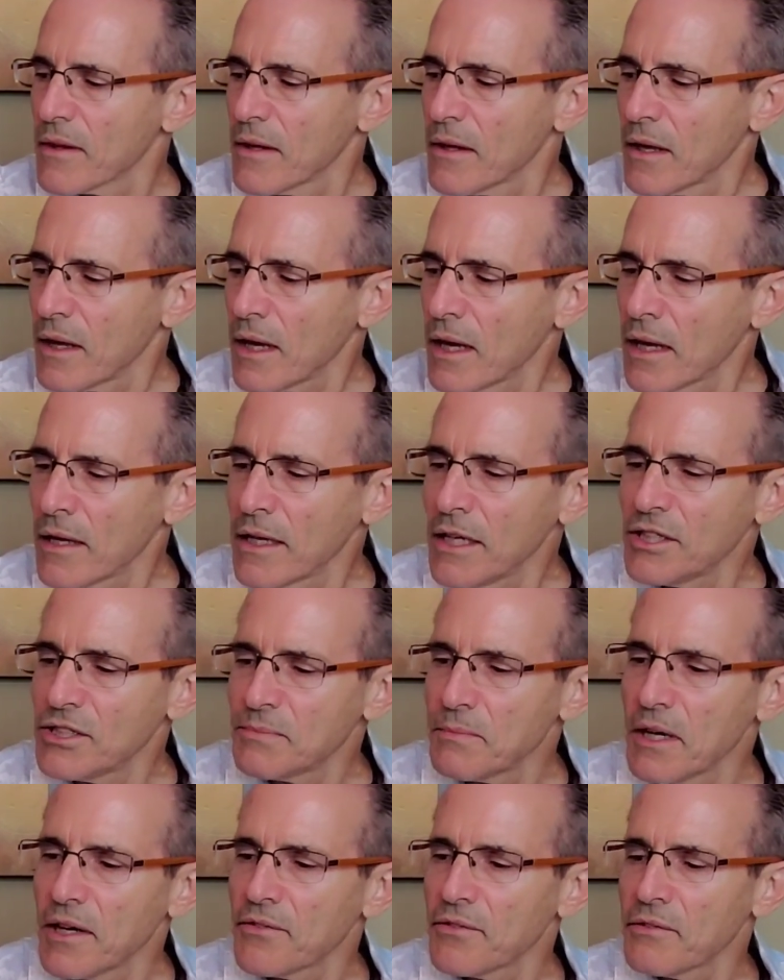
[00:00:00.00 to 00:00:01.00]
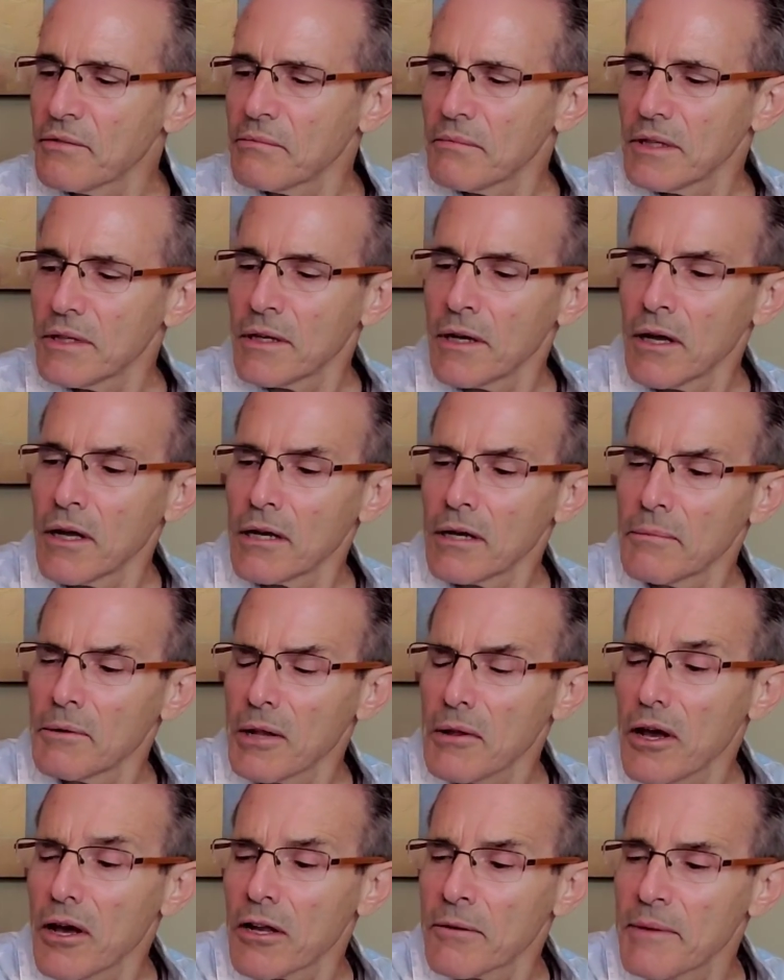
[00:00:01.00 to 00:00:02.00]
and each month it
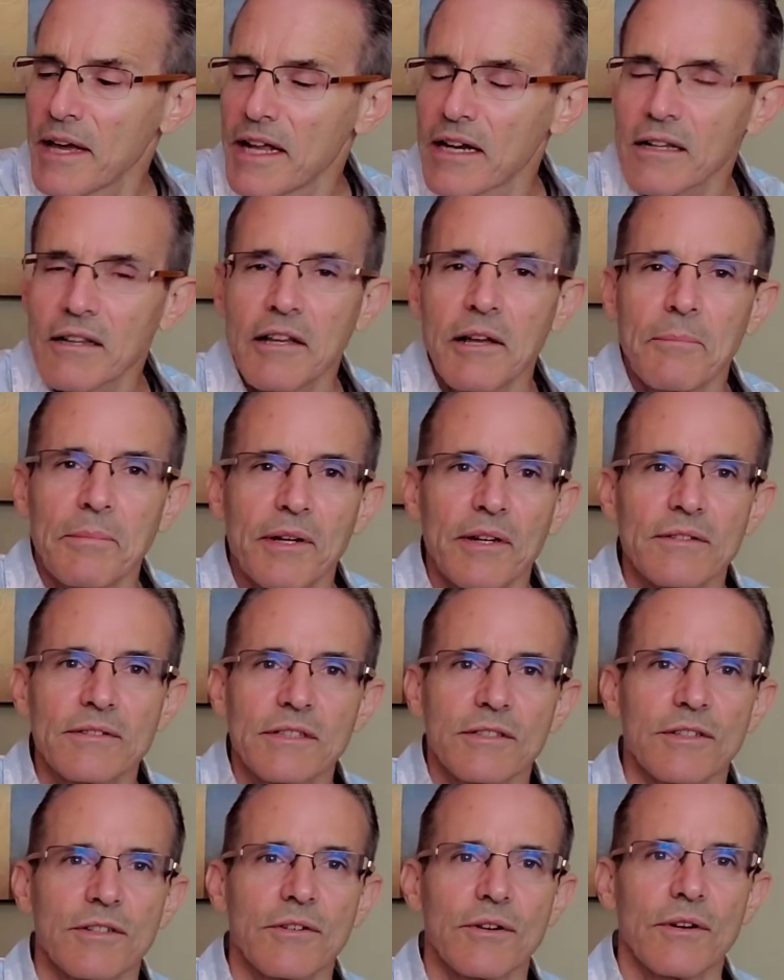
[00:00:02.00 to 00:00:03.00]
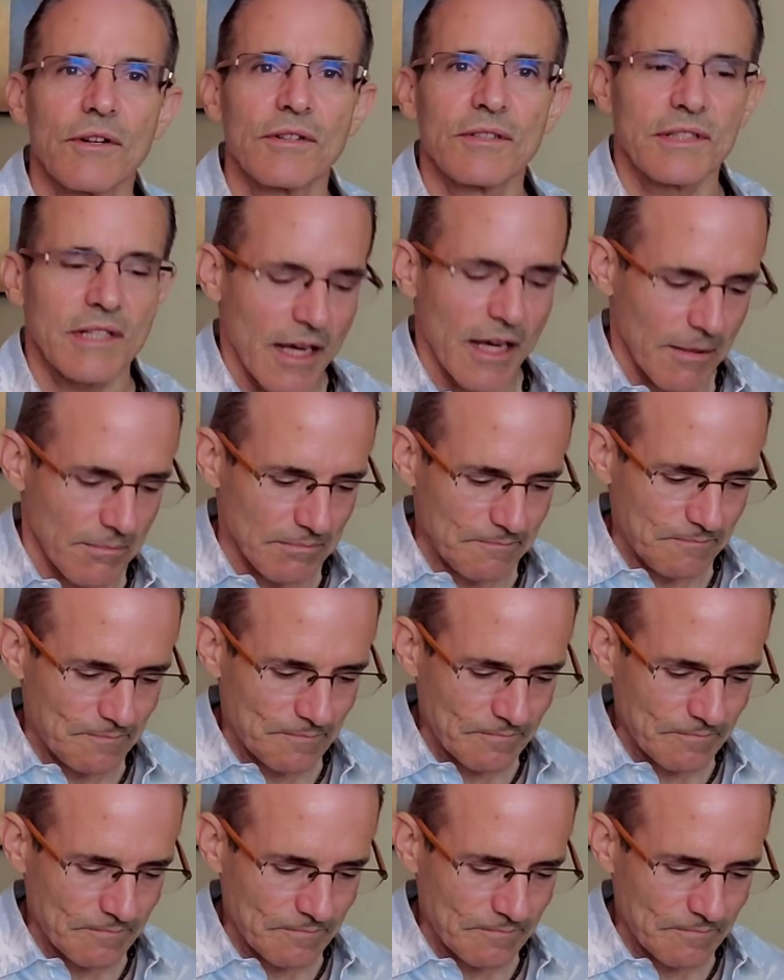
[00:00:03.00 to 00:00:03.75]
automatically appears at your doorstep.